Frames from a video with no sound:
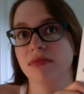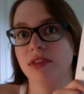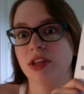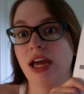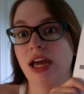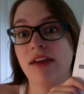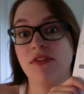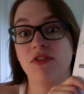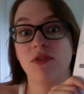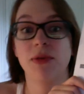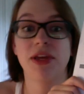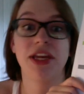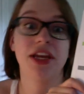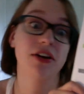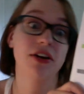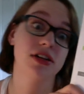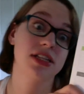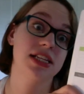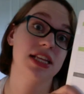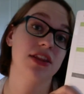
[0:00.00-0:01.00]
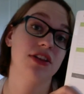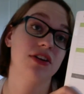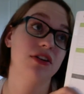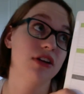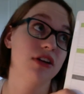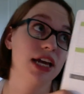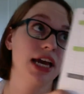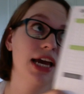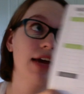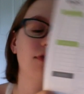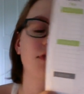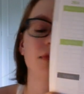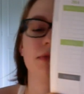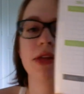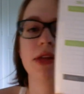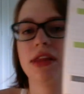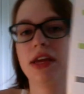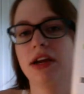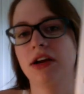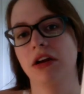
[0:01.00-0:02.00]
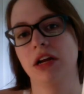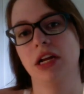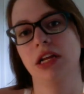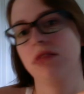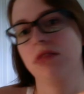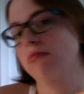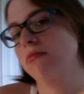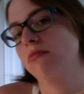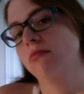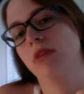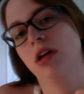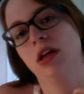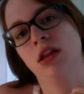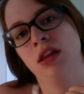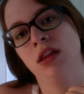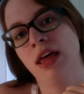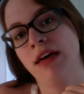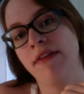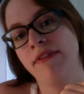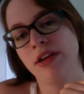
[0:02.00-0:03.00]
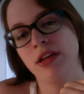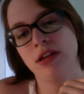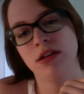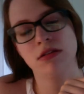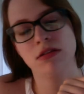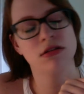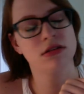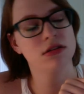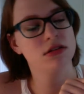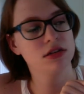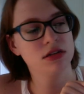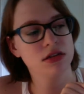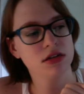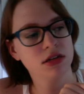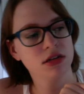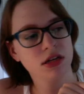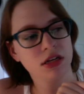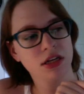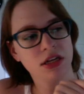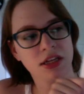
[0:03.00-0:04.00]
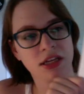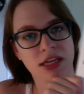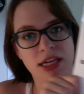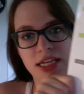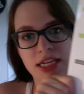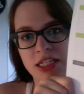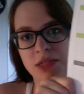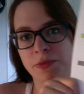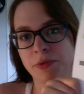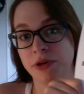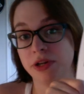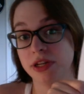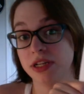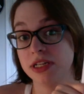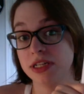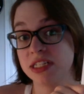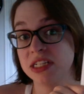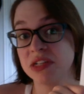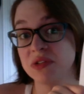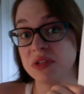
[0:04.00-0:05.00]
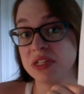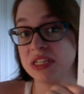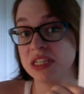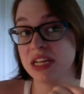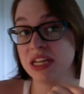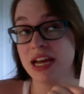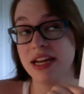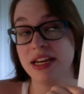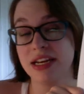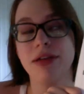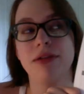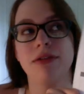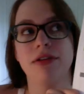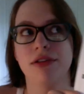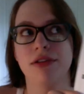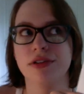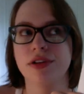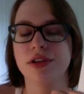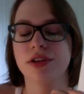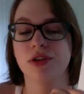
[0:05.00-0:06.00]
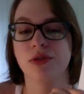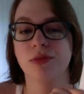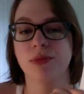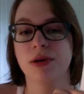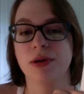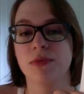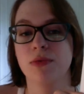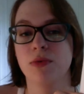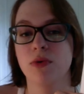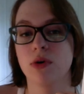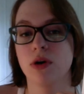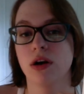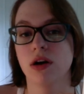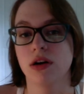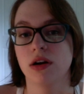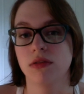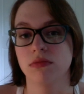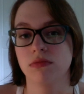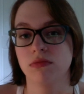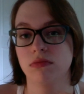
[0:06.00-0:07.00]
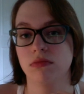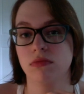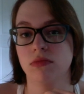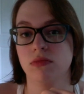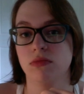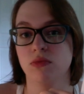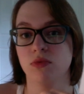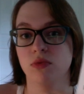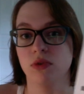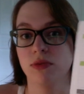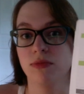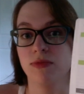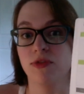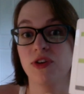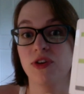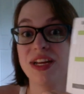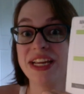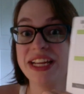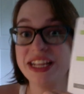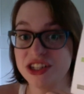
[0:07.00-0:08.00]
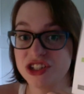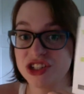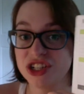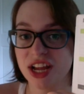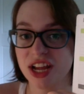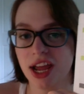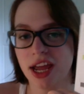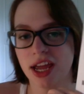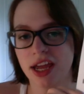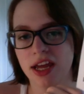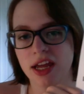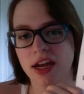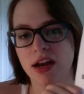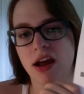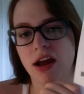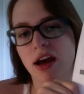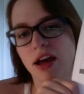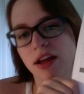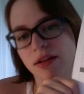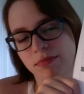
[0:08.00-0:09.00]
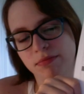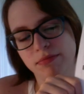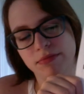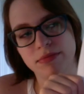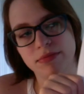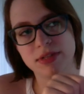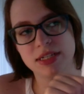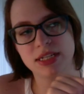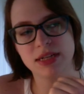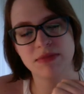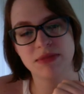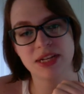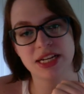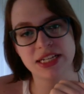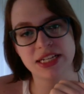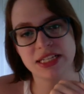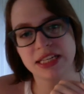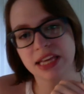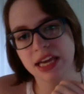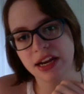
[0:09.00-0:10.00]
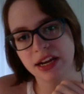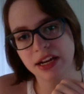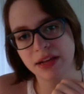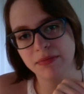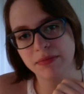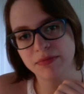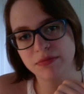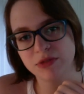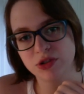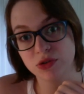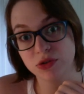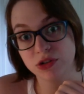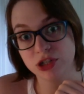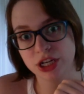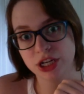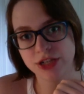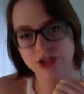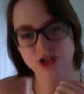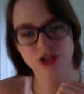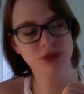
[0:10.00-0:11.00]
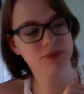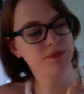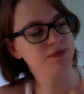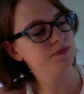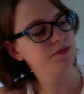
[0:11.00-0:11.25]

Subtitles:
I have to be here at 10:30, I have to be there at 11, gets put. So I need a little bit more room for each day and not some days getting shortchanged.